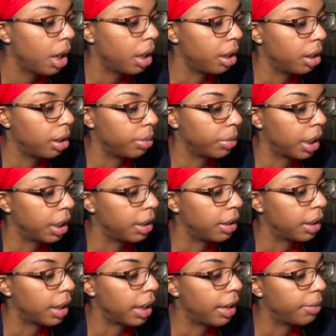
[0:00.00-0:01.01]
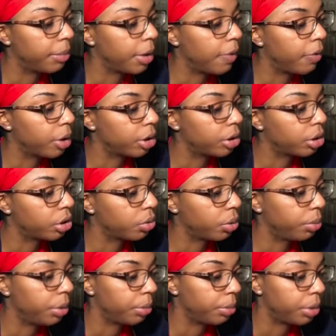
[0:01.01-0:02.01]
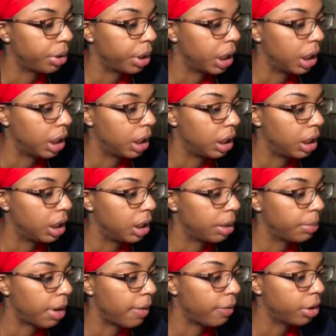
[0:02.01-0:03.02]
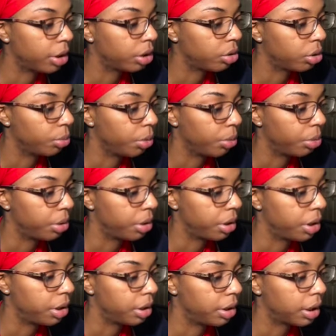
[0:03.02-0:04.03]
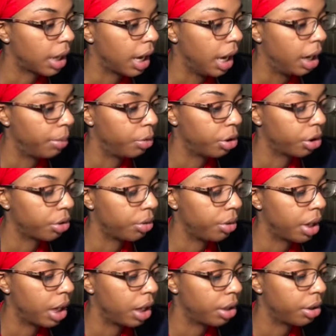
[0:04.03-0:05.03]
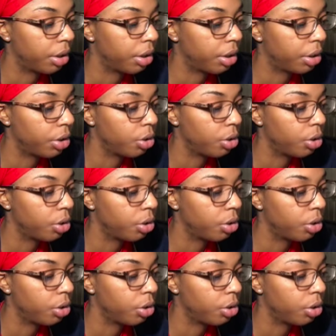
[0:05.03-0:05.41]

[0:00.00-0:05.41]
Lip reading: They gave me a verse to remember, and my verse to remember is, I am your creator.